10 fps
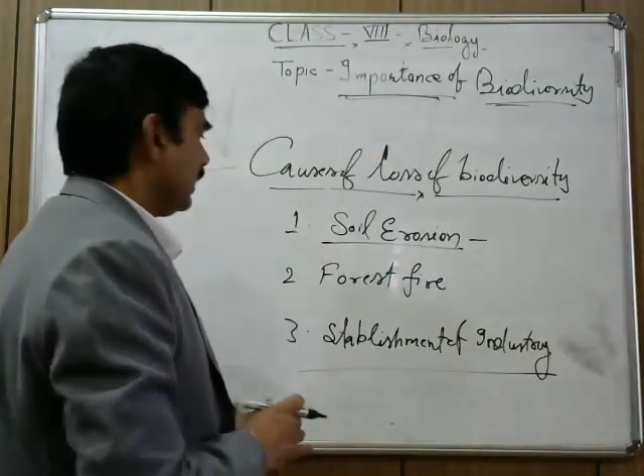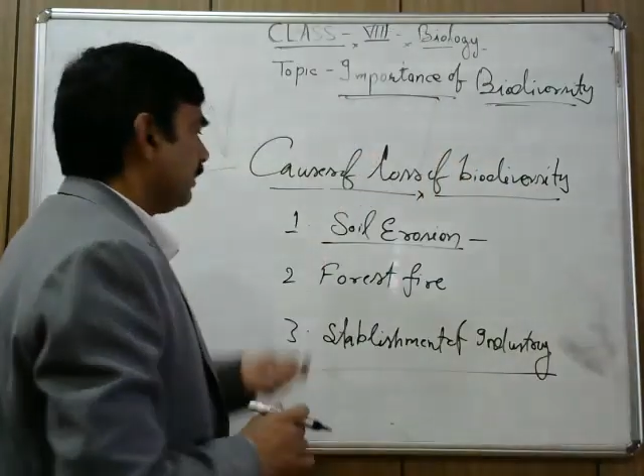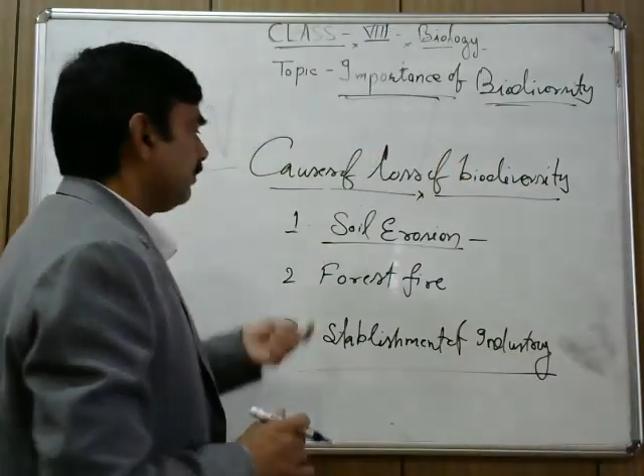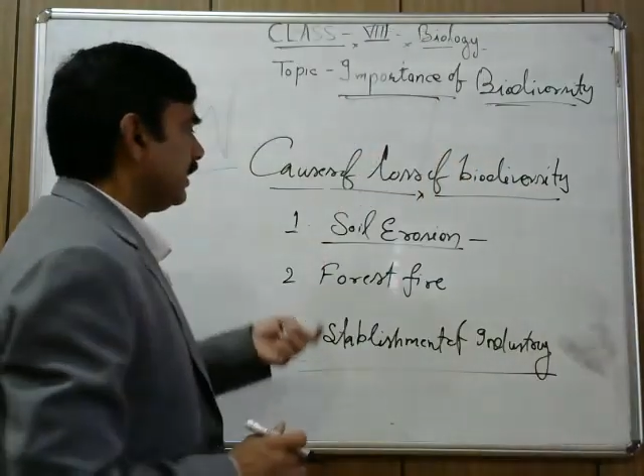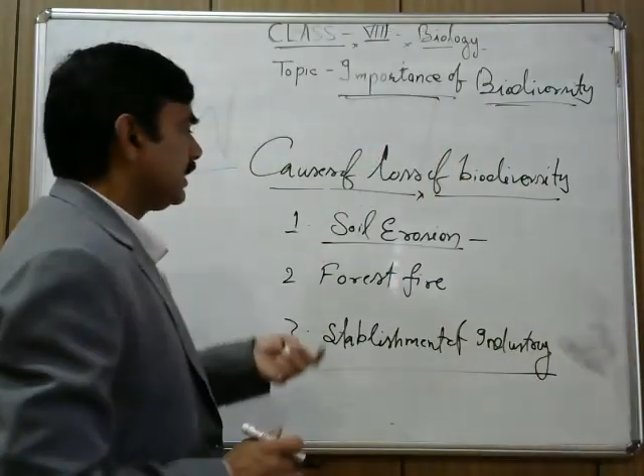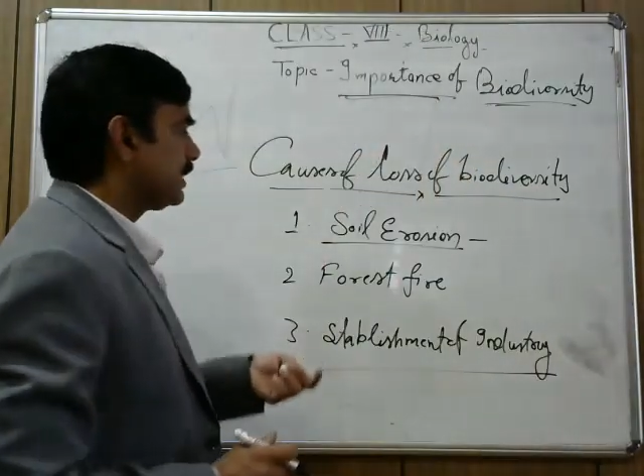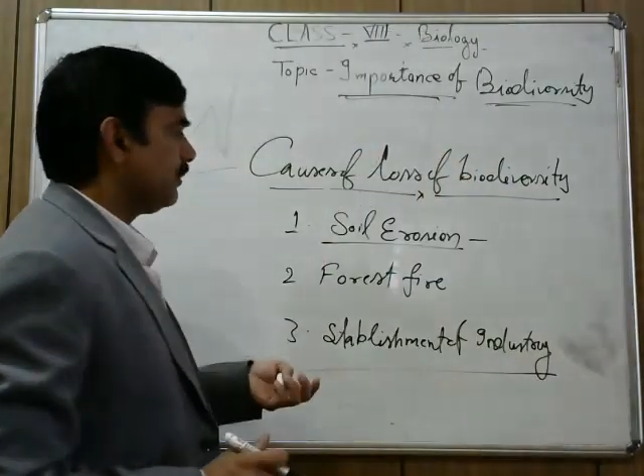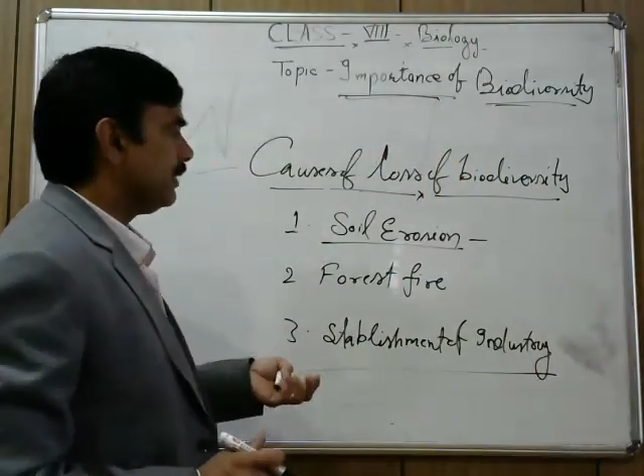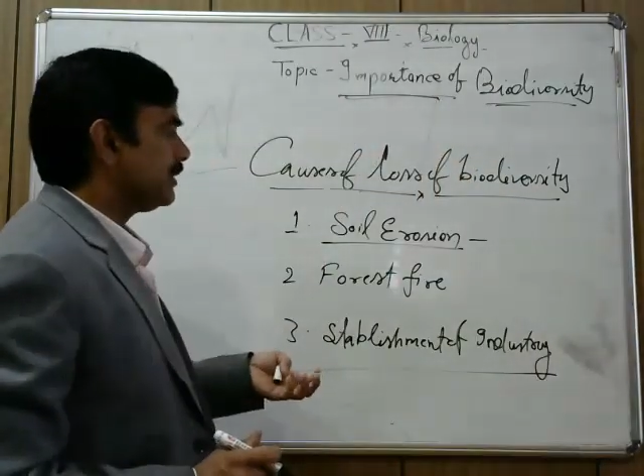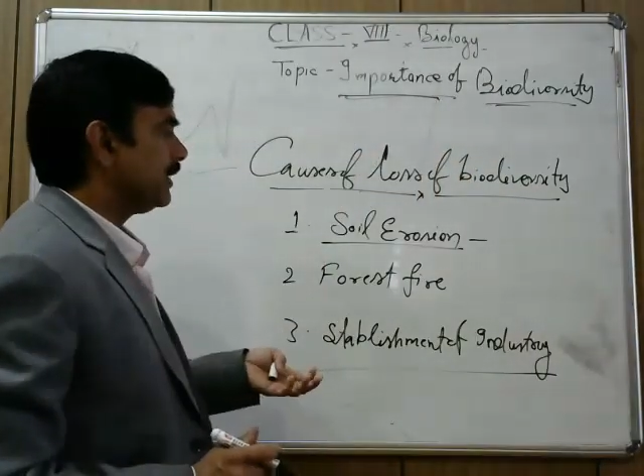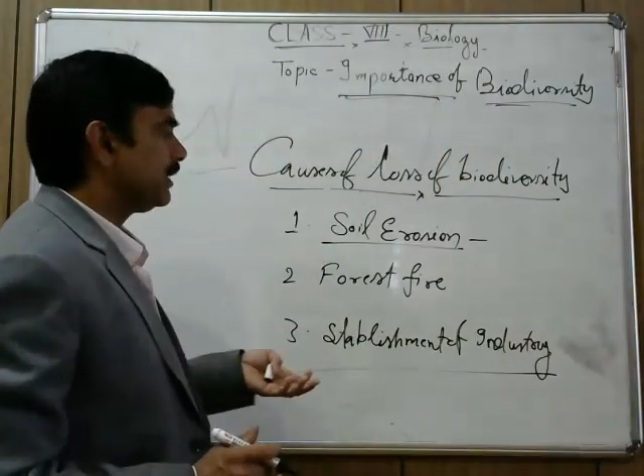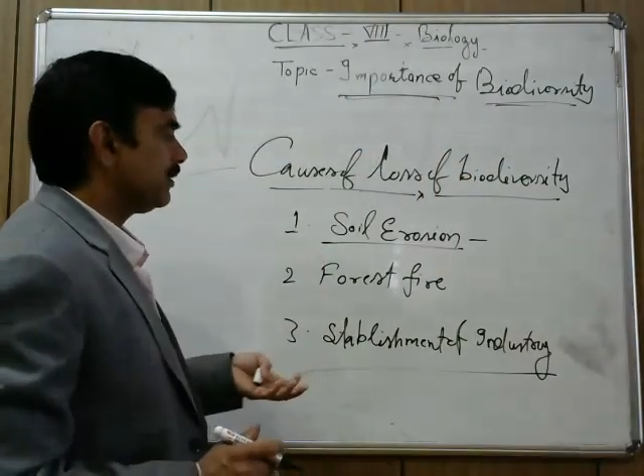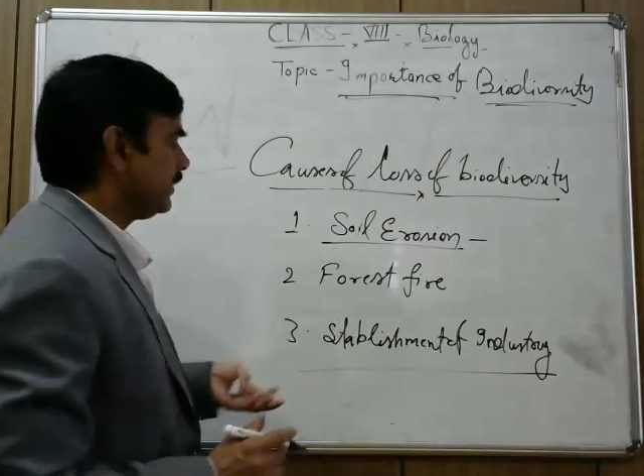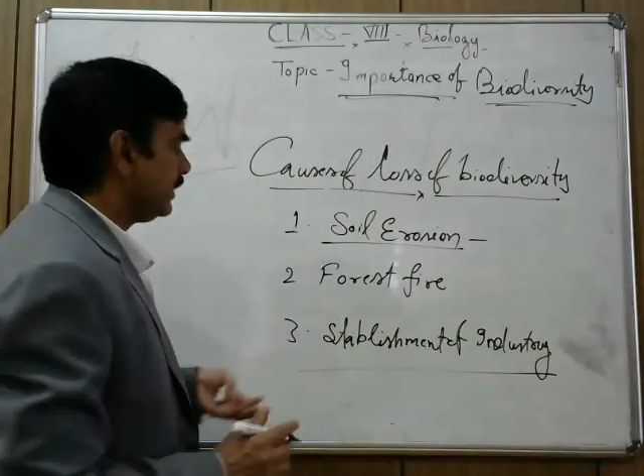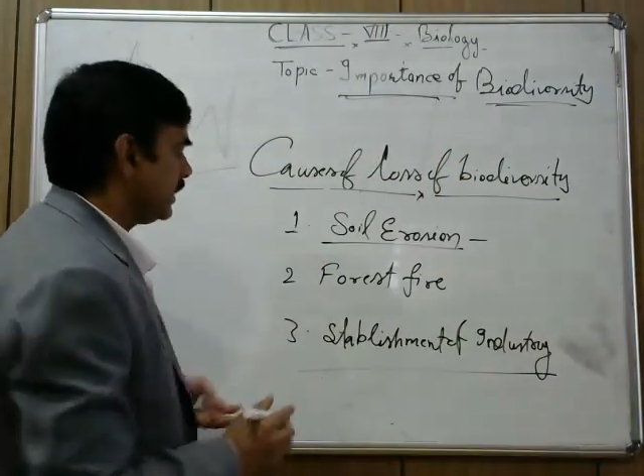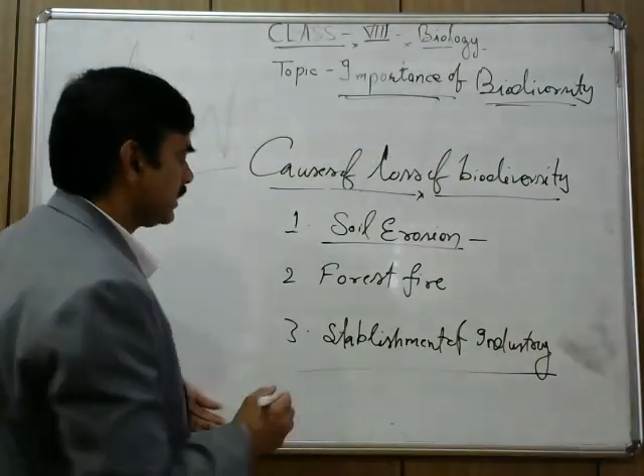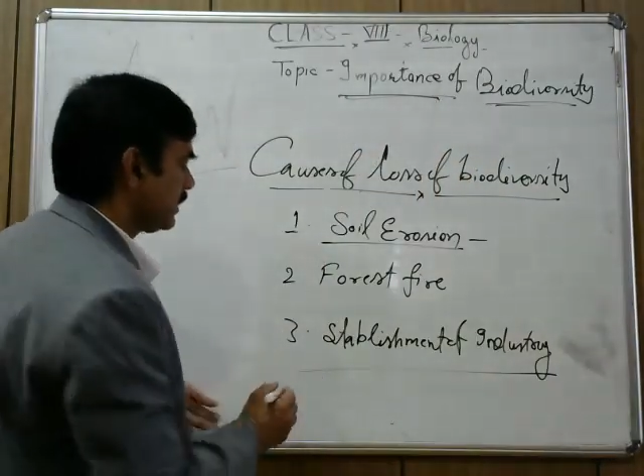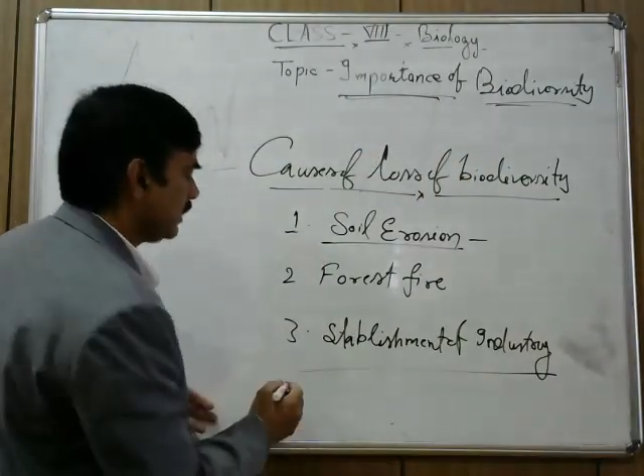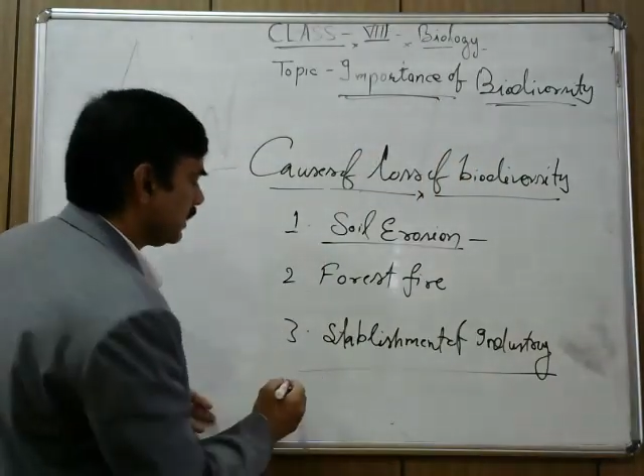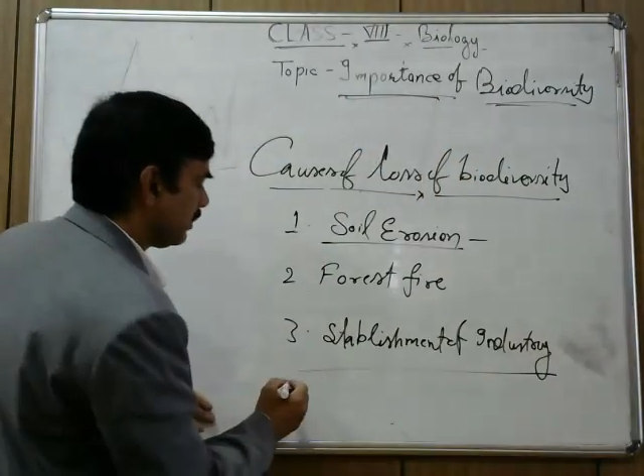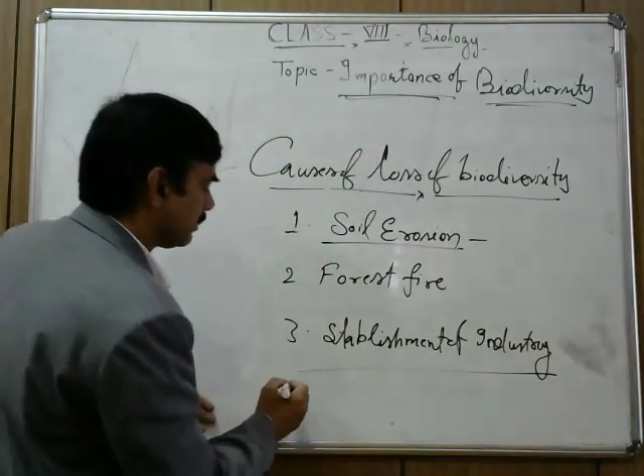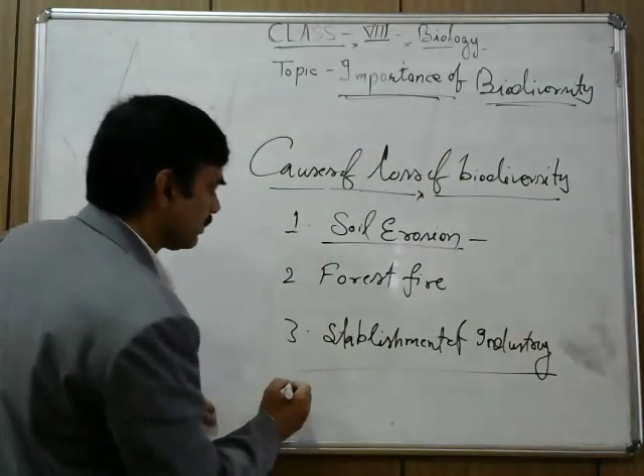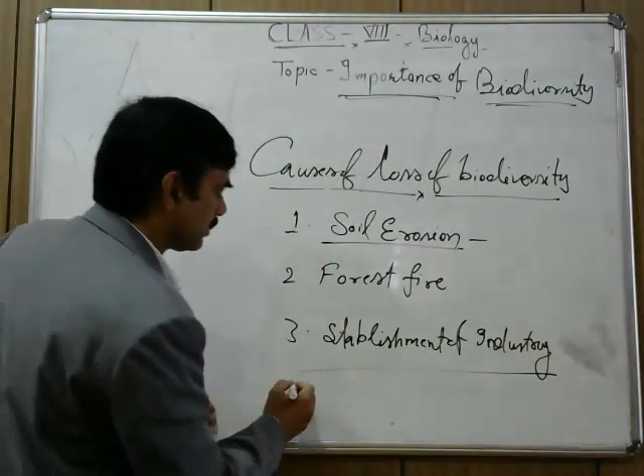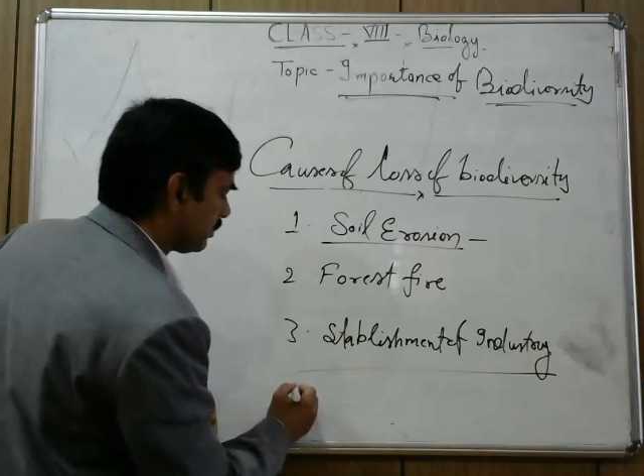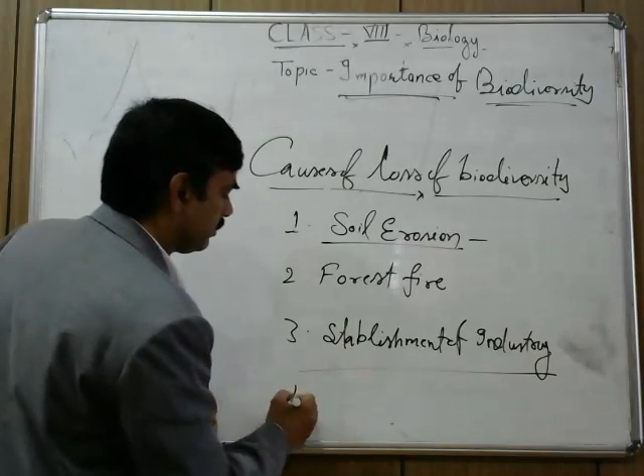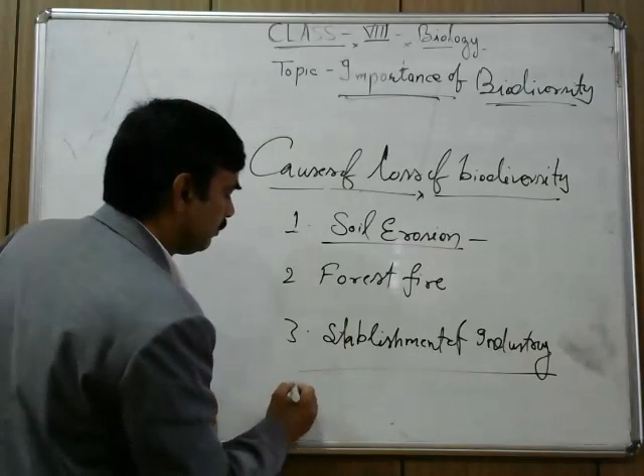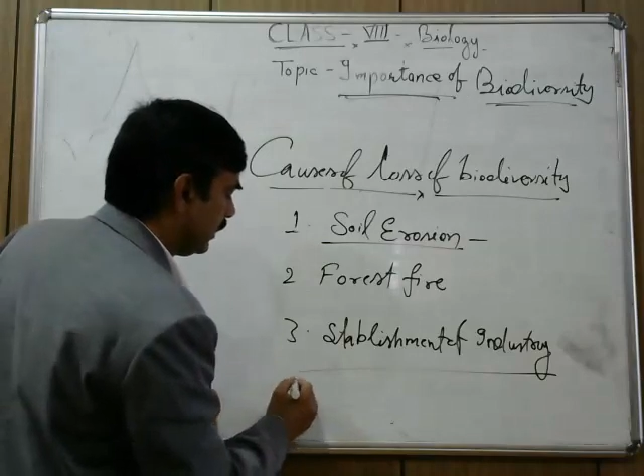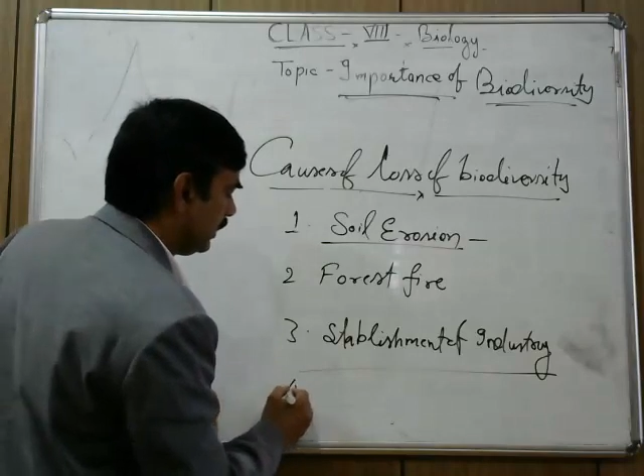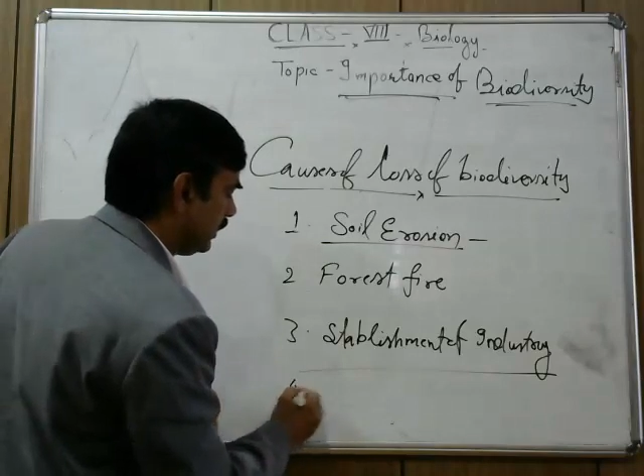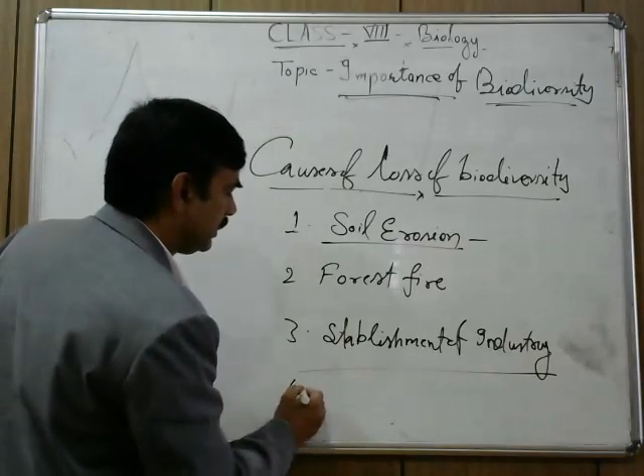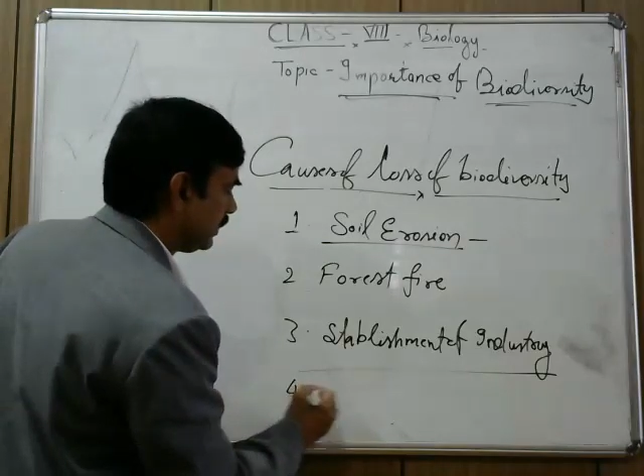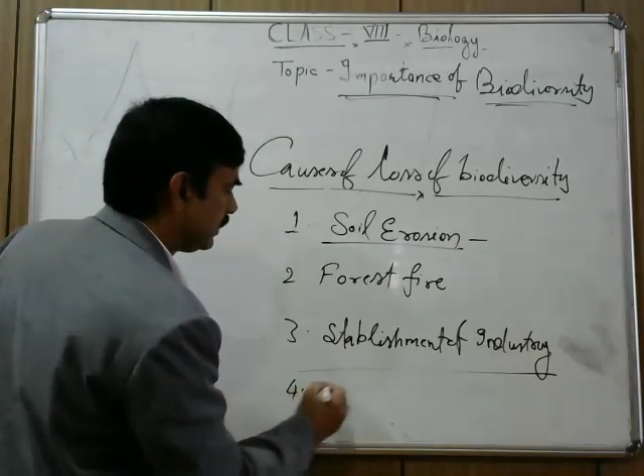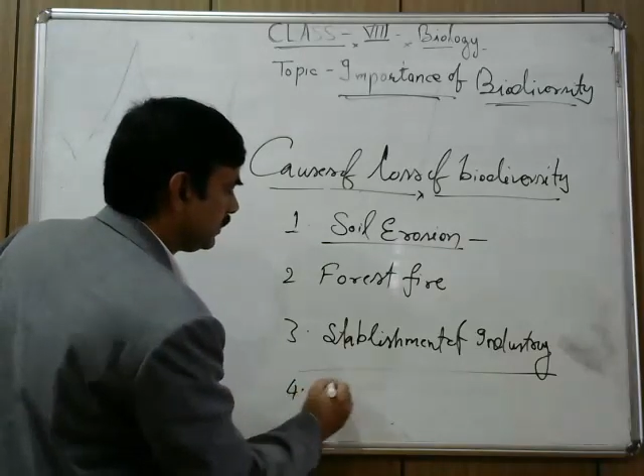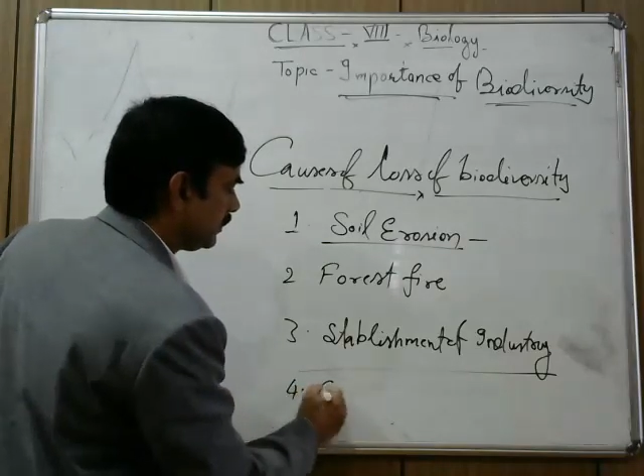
establishment of industry, construction of building.